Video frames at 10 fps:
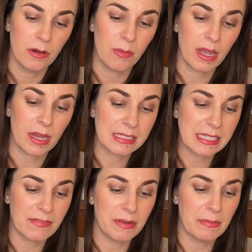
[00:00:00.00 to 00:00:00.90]
we got a
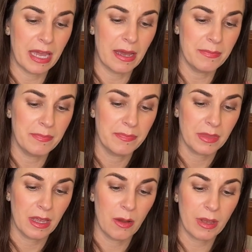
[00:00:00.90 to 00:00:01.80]
7 BAM,
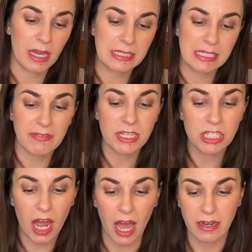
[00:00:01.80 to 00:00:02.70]
and we got a 7
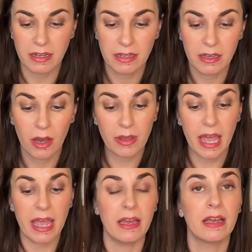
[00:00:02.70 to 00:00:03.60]
dot.
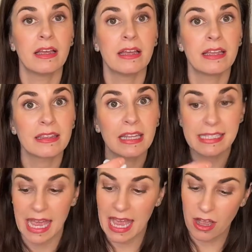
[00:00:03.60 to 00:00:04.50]
Okay, let's
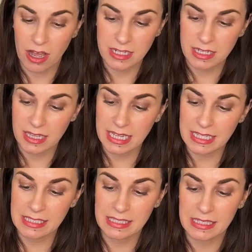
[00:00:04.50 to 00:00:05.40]
hang on to
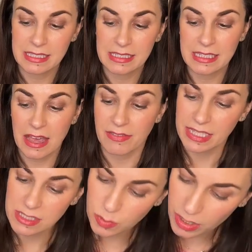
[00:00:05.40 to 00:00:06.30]
these
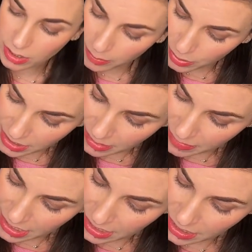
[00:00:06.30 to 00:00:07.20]
7s. We're gonna put them
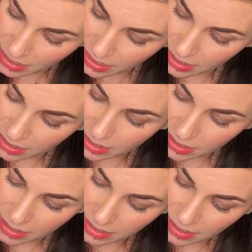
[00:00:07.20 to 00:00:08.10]
in.
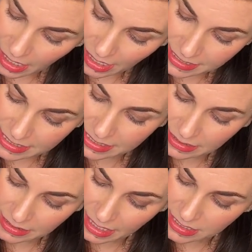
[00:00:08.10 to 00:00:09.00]
I still
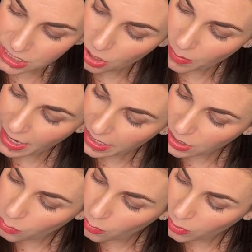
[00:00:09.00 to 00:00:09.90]
like to go back and
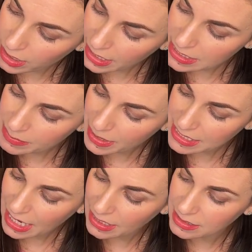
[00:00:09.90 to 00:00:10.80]
organize my
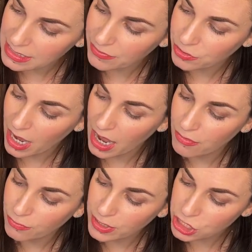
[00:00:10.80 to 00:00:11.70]
tiles after
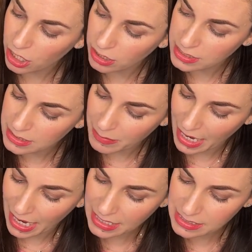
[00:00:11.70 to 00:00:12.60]
every Charleston
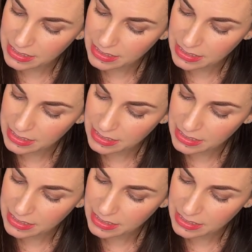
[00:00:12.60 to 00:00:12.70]
pass.